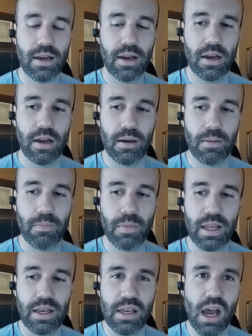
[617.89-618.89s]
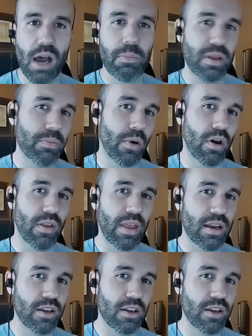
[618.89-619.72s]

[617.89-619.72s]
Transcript: and not be part of that,